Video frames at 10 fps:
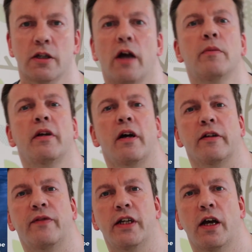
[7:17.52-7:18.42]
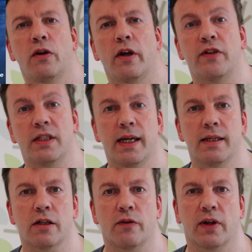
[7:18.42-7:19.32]
So hopefully you liked the video. If you
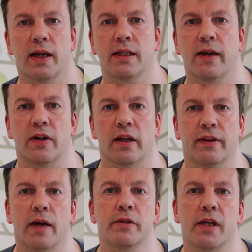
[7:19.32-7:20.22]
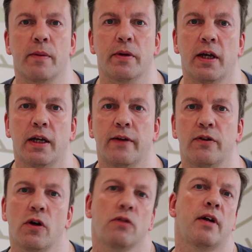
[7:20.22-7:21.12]
did, don't forget to give it a thumbs up. And if
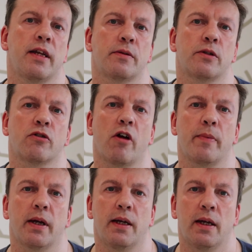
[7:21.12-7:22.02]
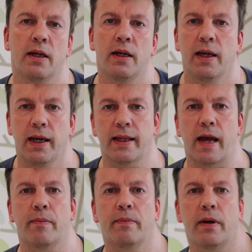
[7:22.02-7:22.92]
you're not already a subscriber, hit
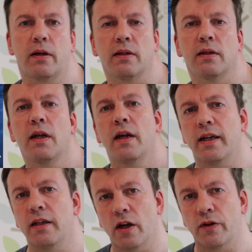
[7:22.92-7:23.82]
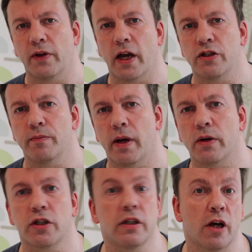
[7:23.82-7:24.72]
that button and notification
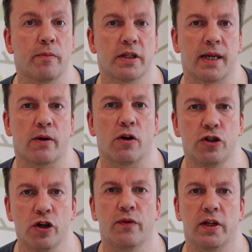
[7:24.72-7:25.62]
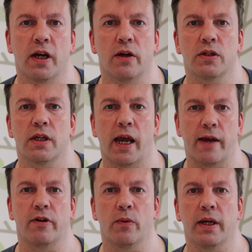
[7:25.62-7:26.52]
bell so you don't miss out on new videos
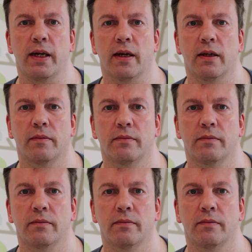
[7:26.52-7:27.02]
every week.